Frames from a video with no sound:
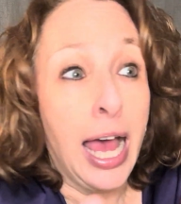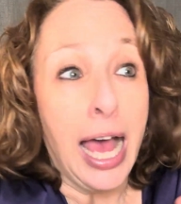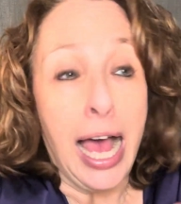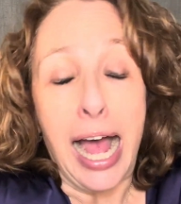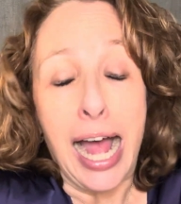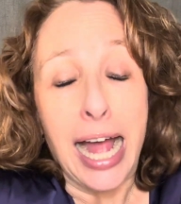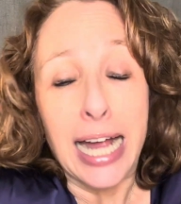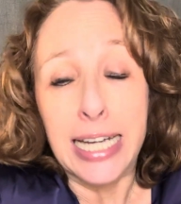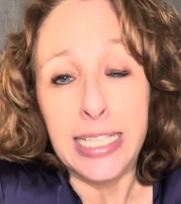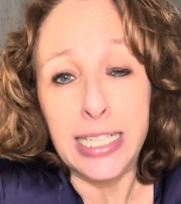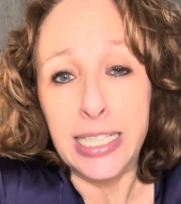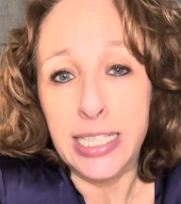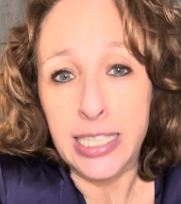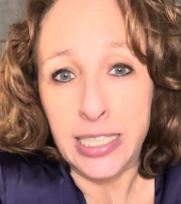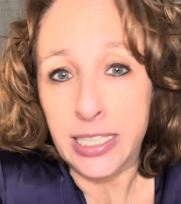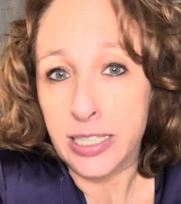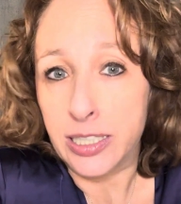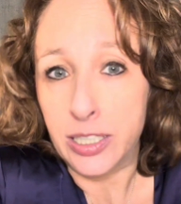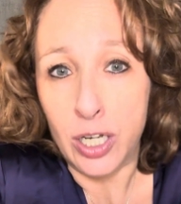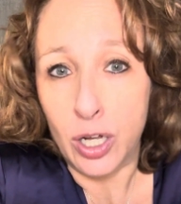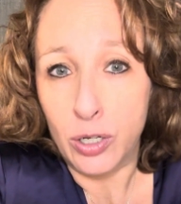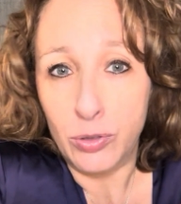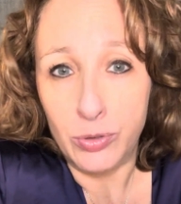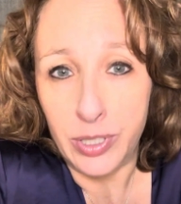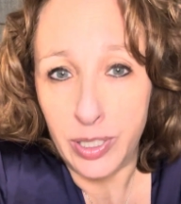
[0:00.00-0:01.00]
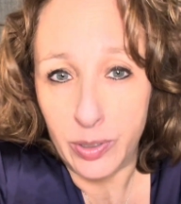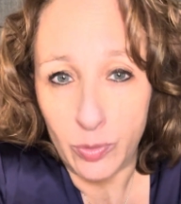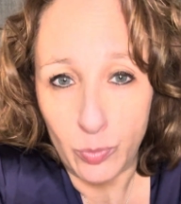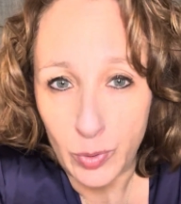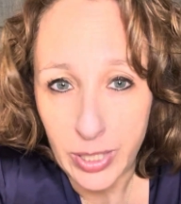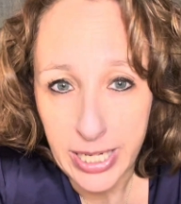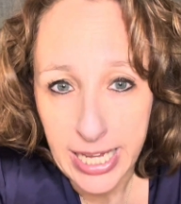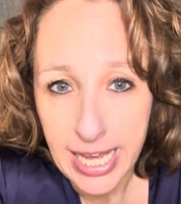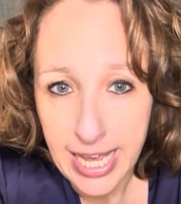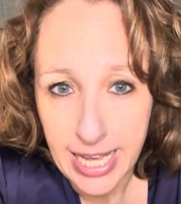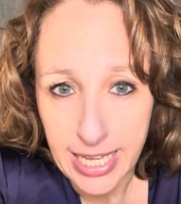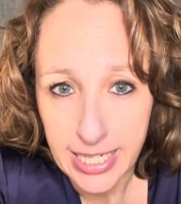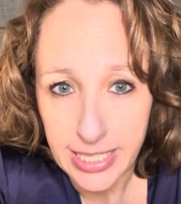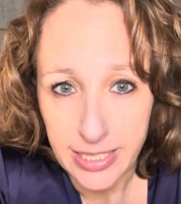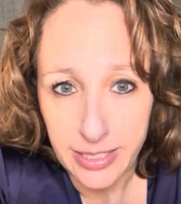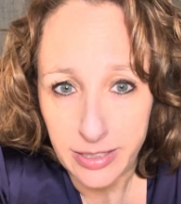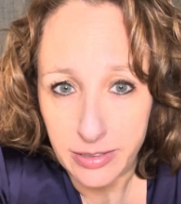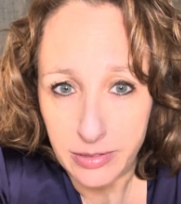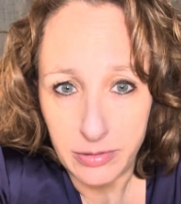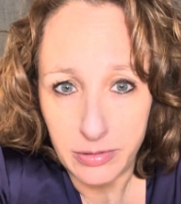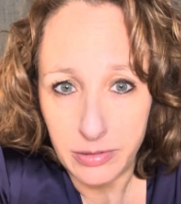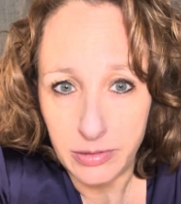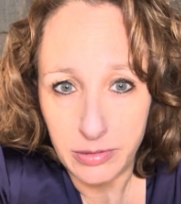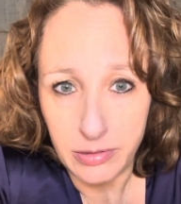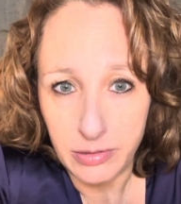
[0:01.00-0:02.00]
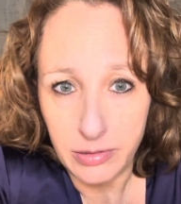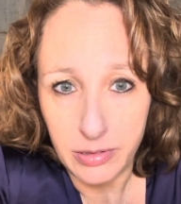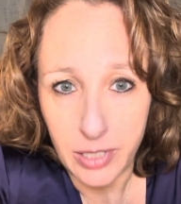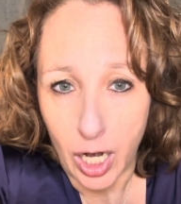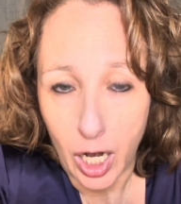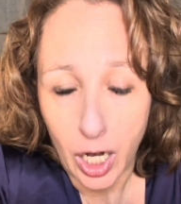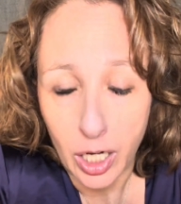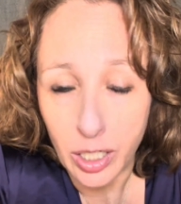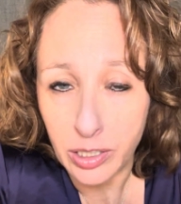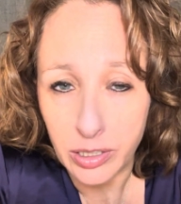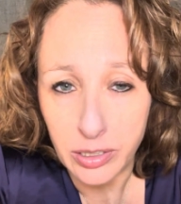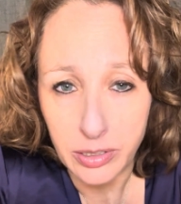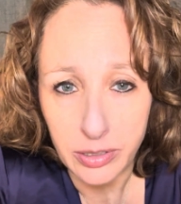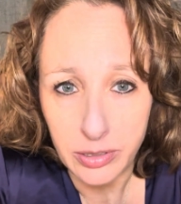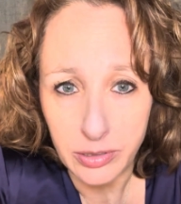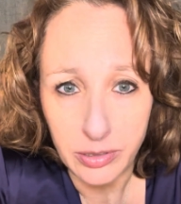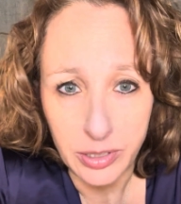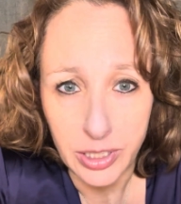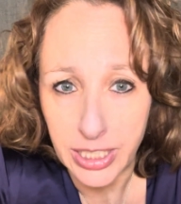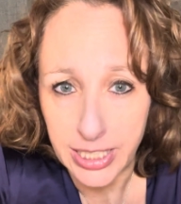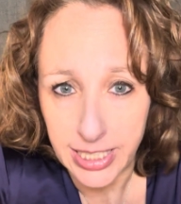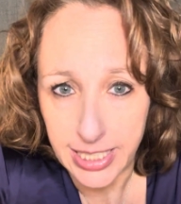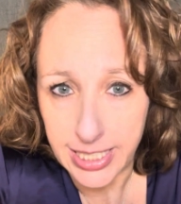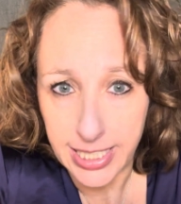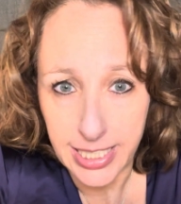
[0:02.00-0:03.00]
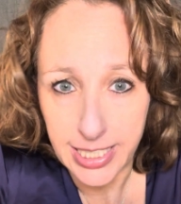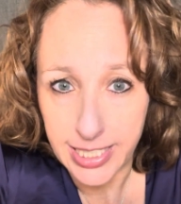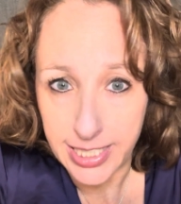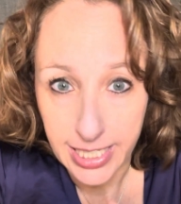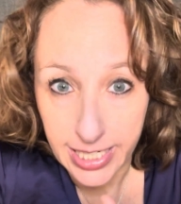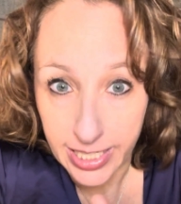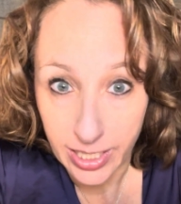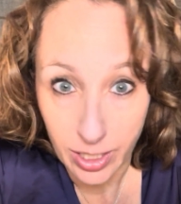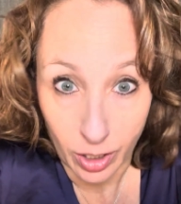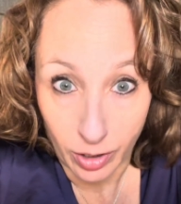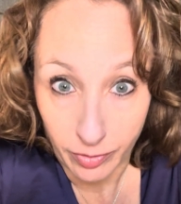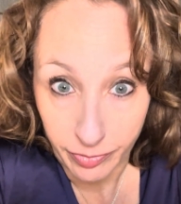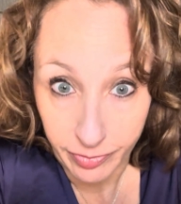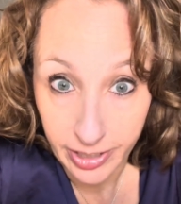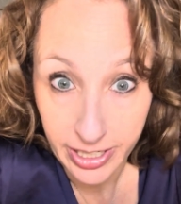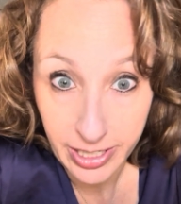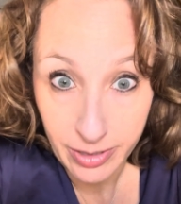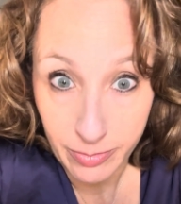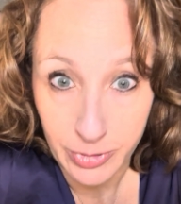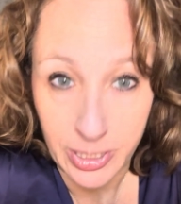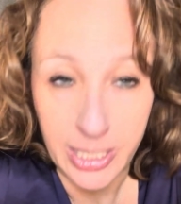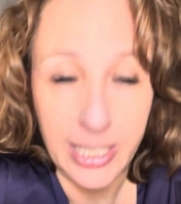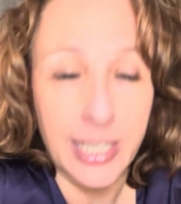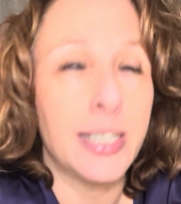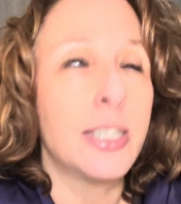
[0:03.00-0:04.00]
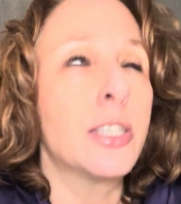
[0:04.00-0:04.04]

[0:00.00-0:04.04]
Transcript: I didn't know that we had heart disease in our family.